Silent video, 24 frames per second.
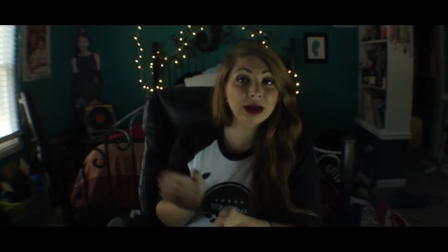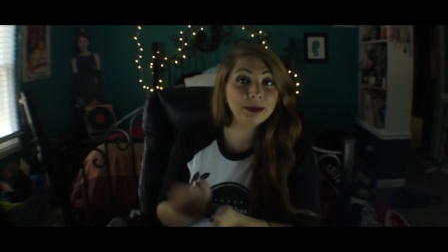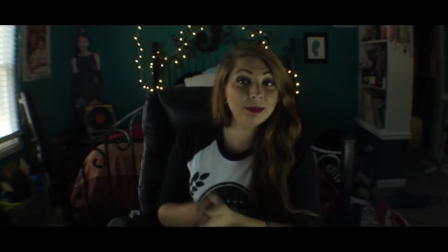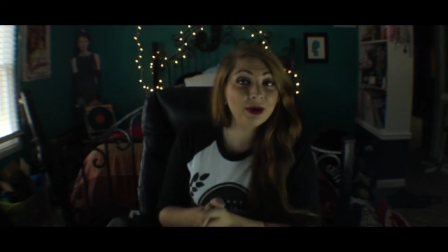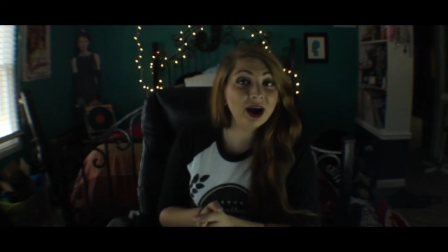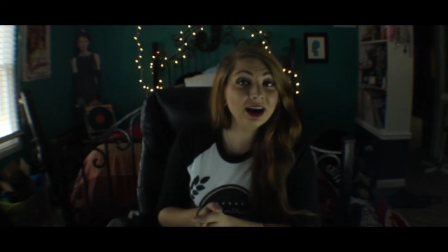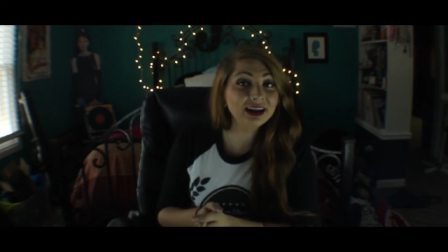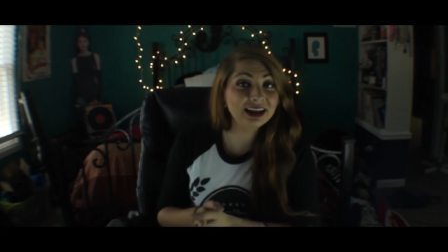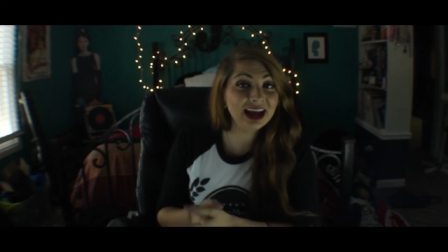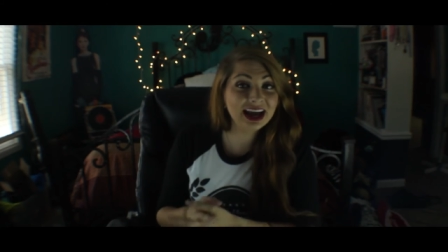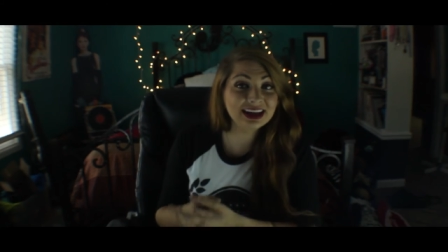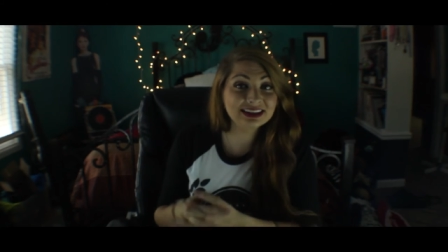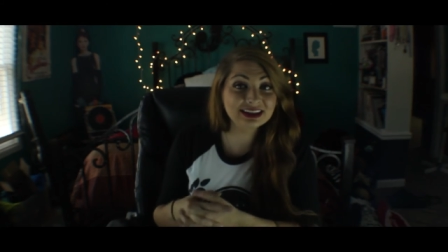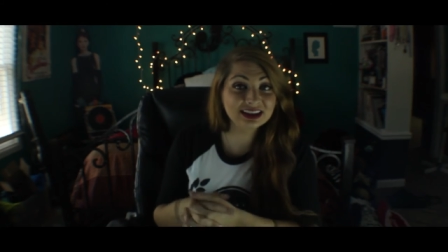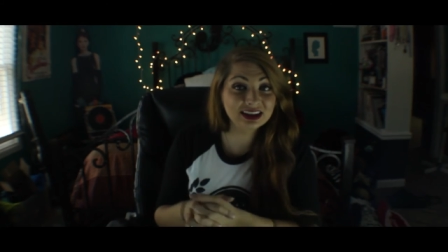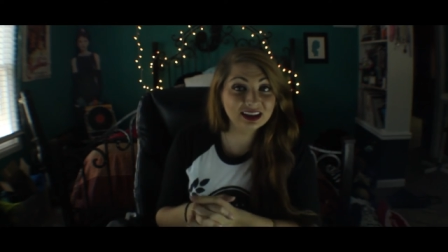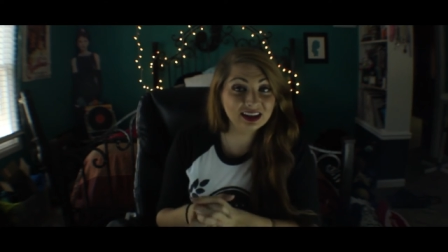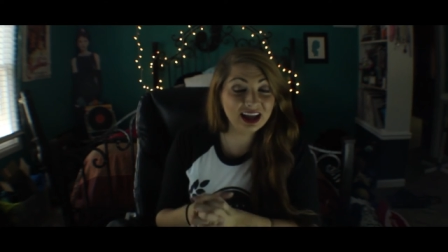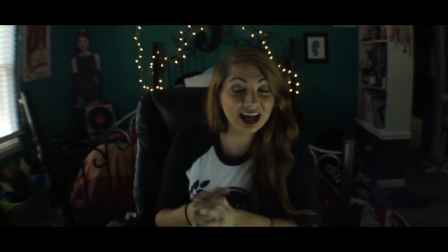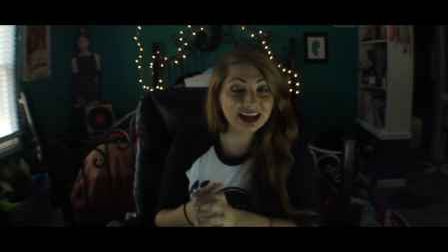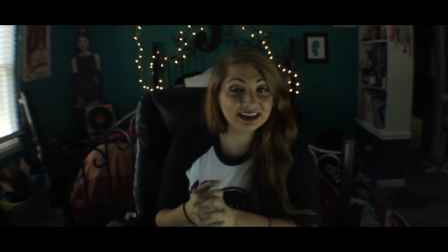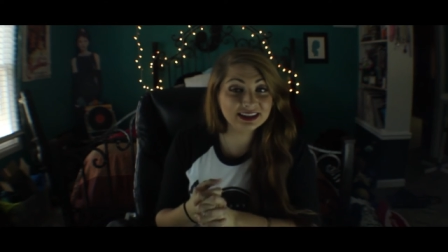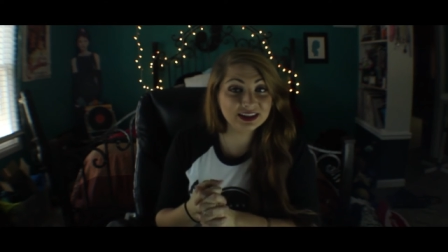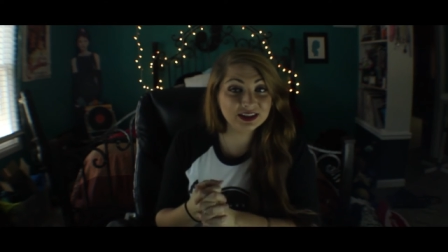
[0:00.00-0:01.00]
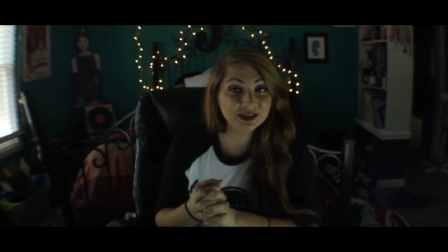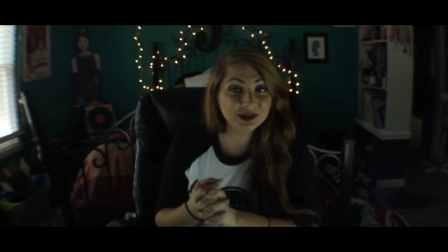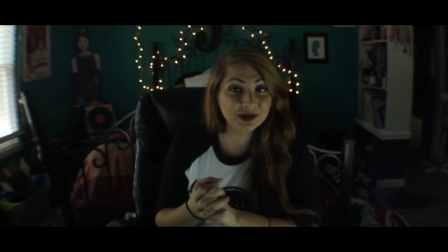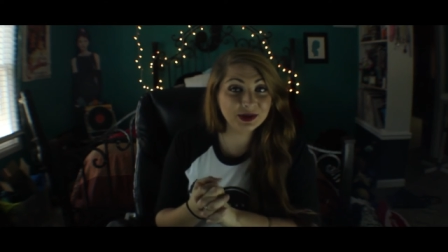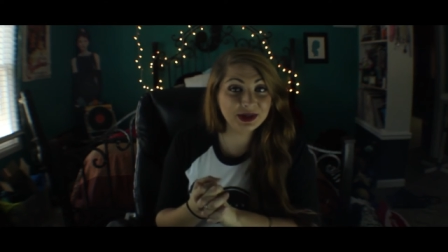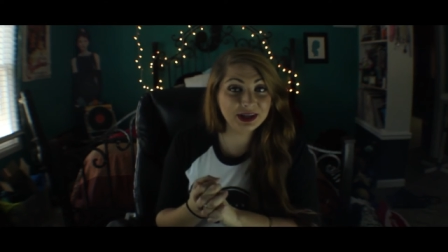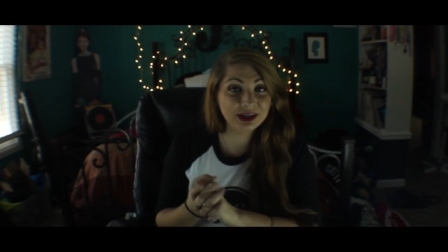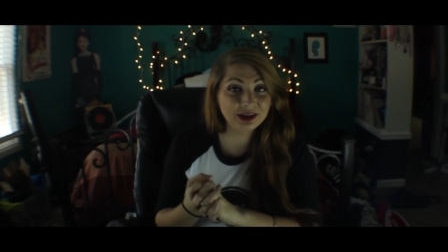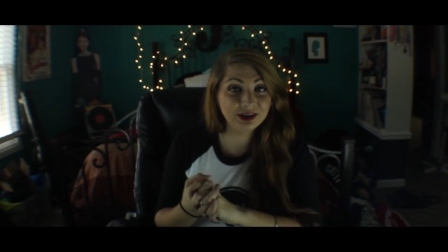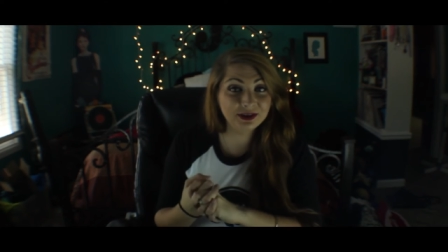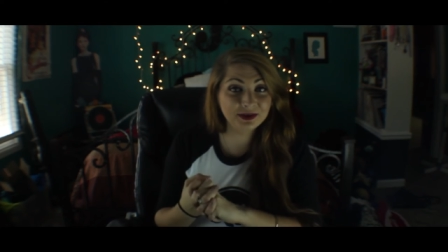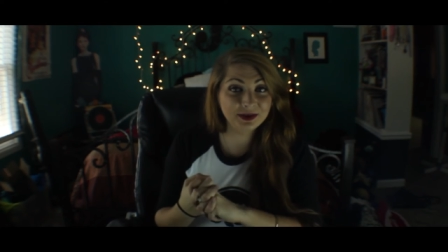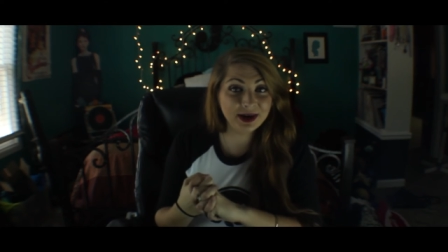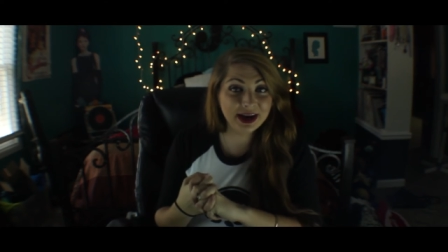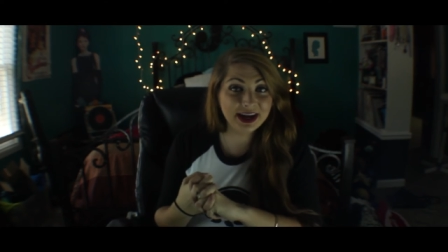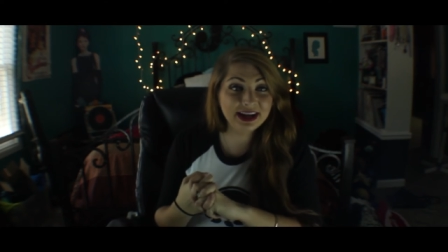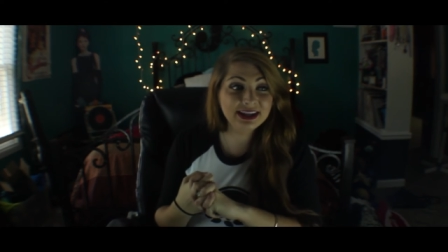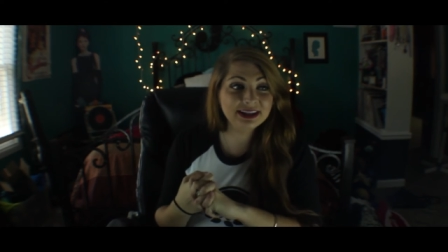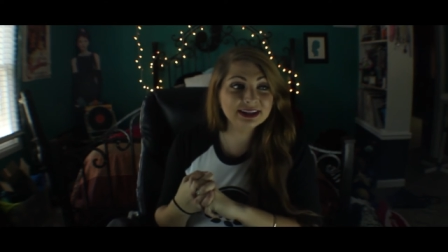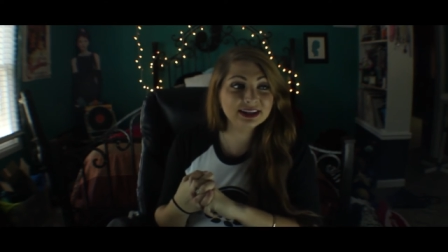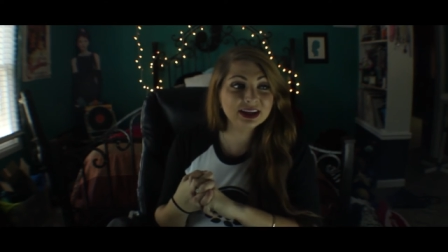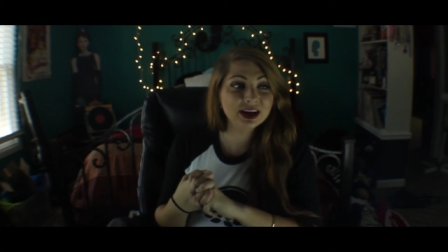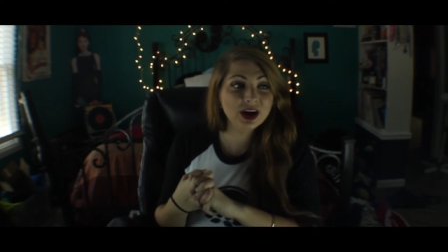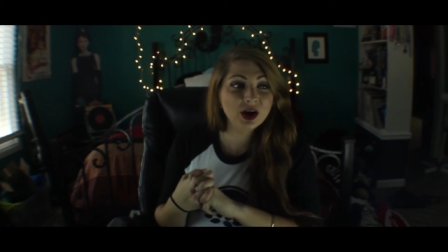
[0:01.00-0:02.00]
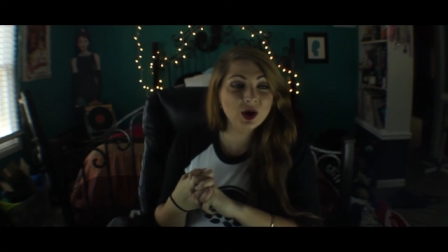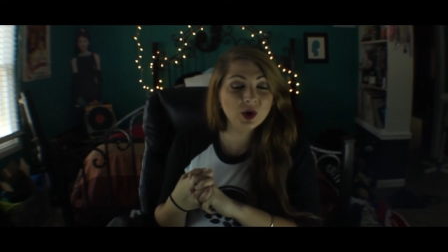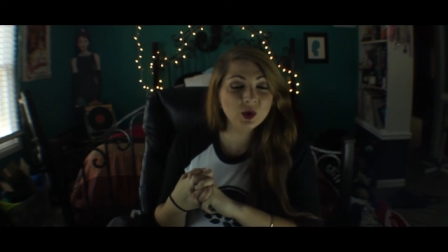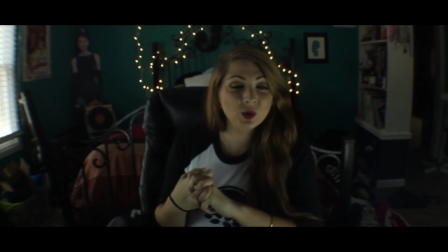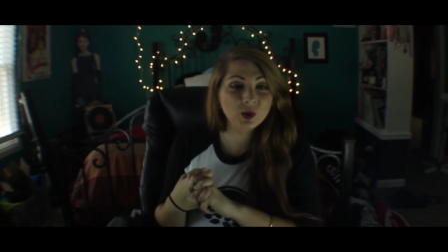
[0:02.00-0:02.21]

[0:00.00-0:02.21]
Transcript: podcasting class is going great.